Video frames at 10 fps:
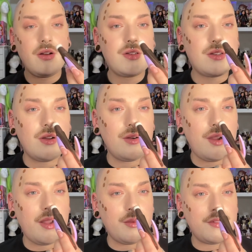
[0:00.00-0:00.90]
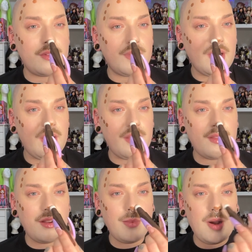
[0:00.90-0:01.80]
so I will do that, and
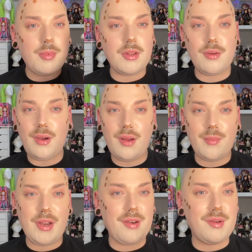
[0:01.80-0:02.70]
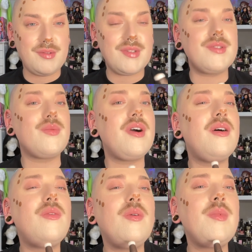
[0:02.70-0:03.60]
then I'll pop a little on my nose as
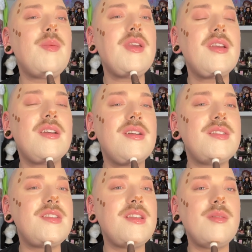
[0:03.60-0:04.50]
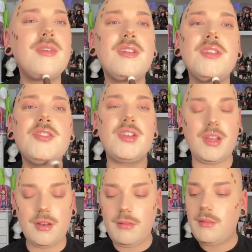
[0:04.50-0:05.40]
well. We'll maybe hit a teeny bit on the
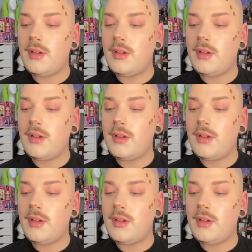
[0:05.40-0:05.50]
chin.